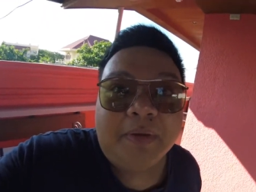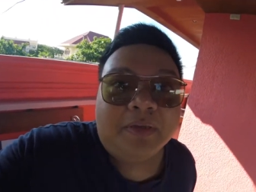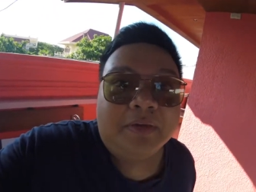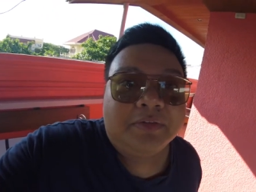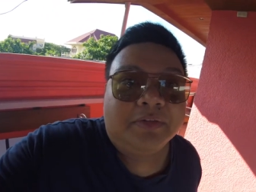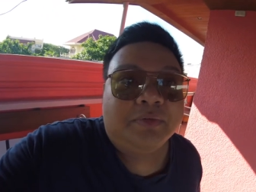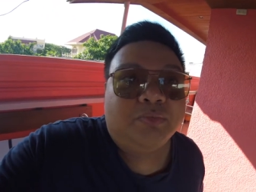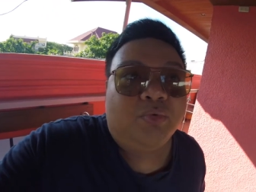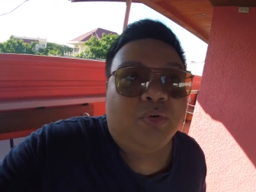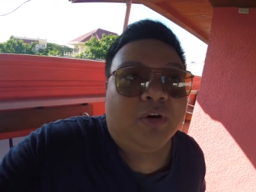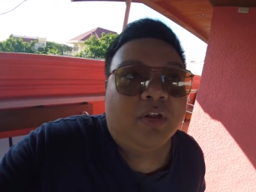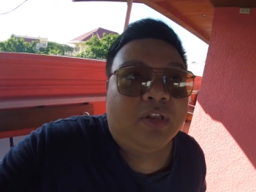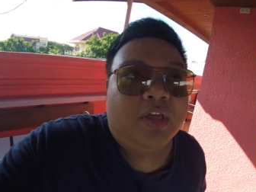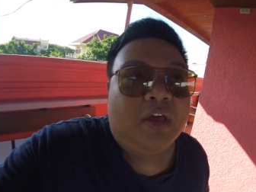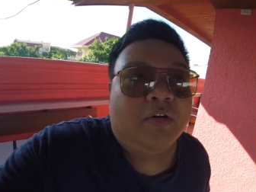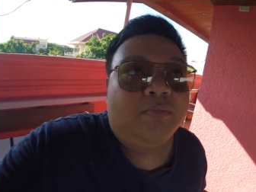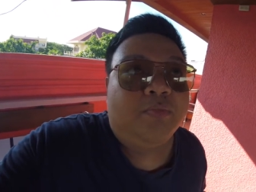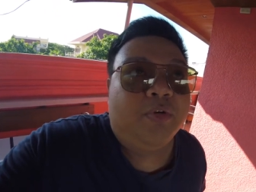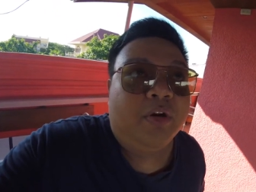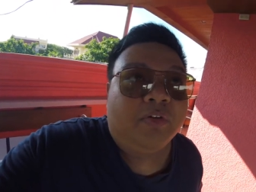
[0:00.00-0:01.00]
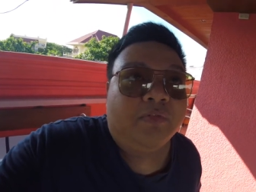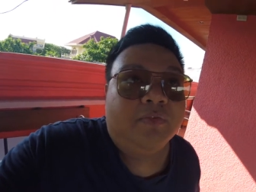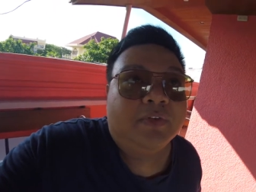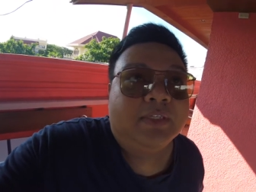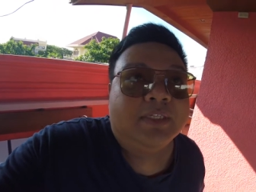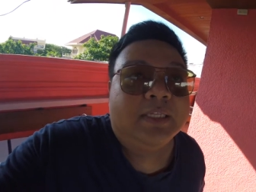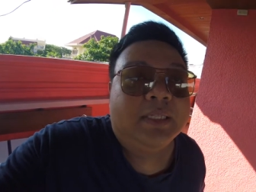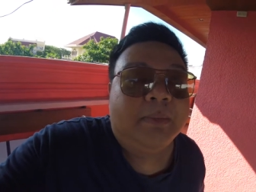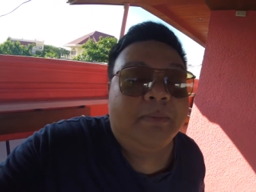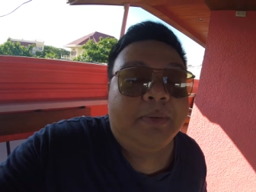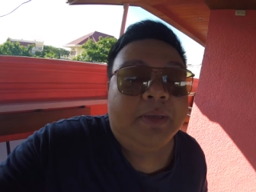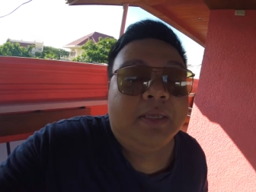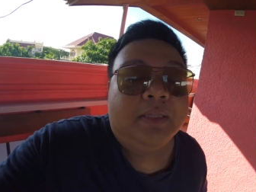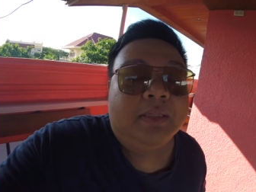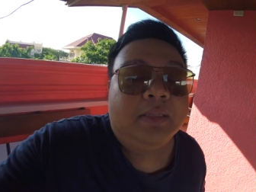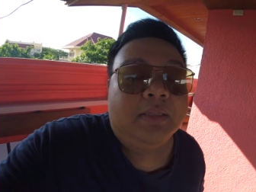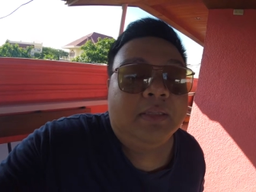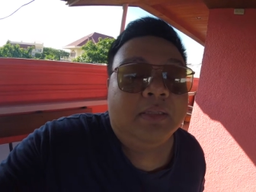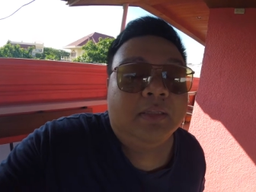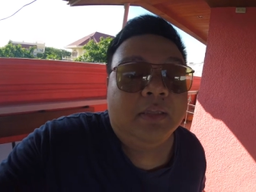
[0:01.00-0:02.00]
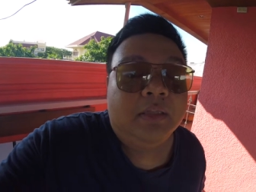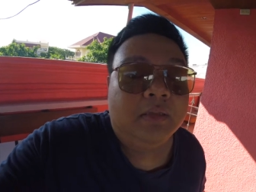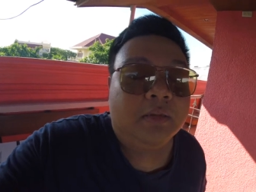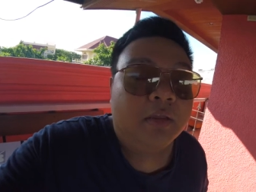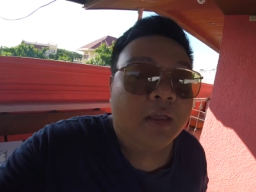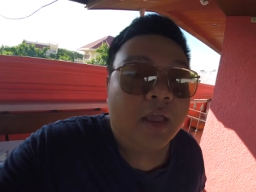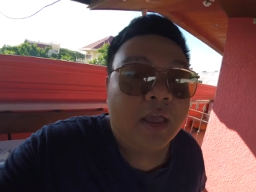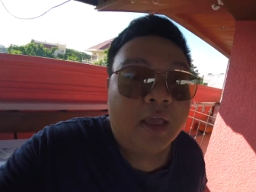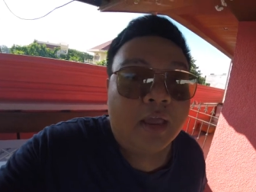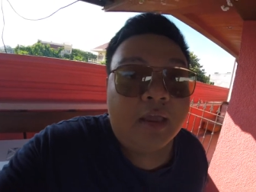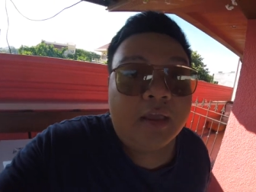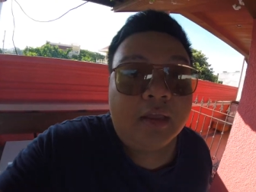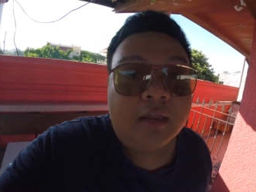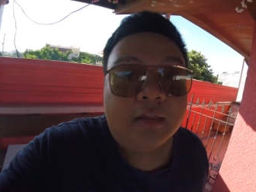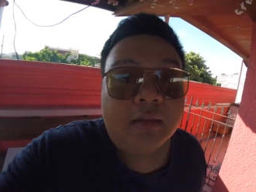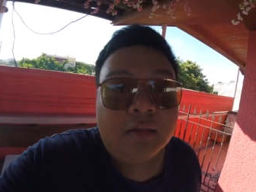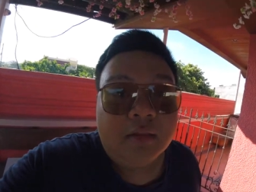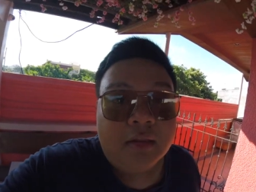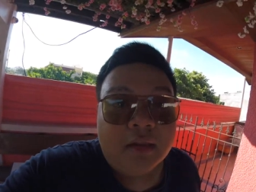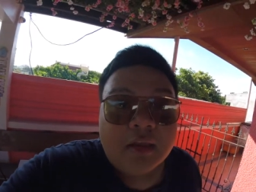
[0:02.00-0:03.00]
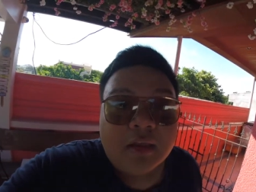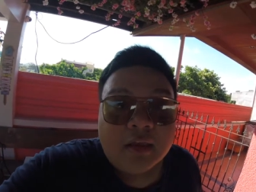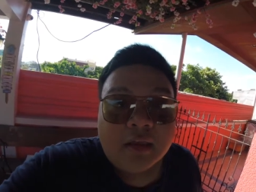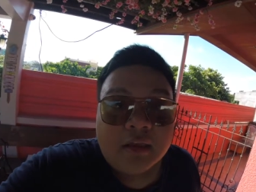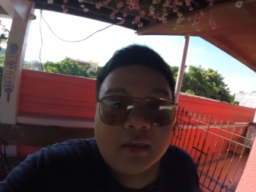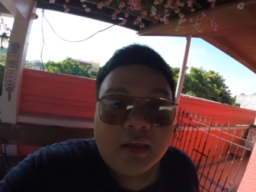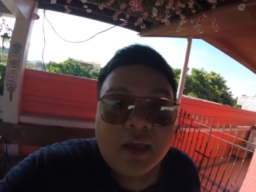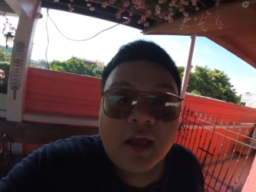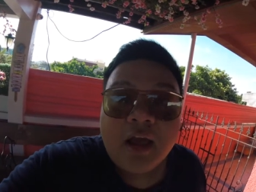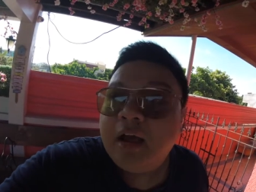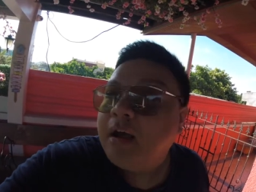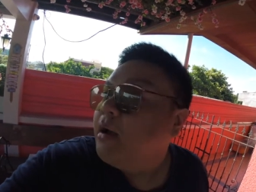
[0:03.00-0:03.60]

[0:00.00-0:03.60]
because we're gonna have breakfast in a bit, and yeah,